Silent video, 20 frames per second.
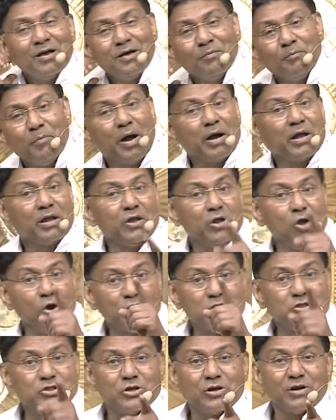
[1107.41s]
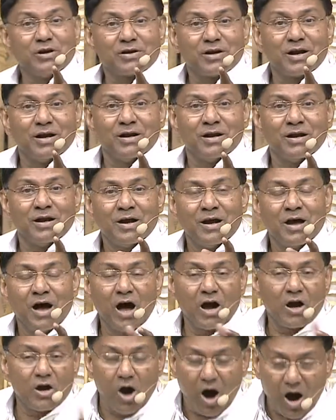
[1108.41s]
But your children
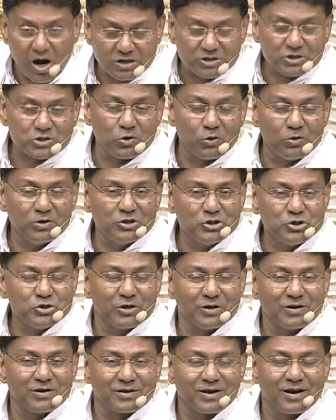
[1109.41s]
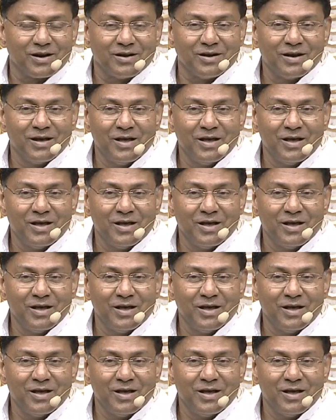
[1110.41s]
are God's own children.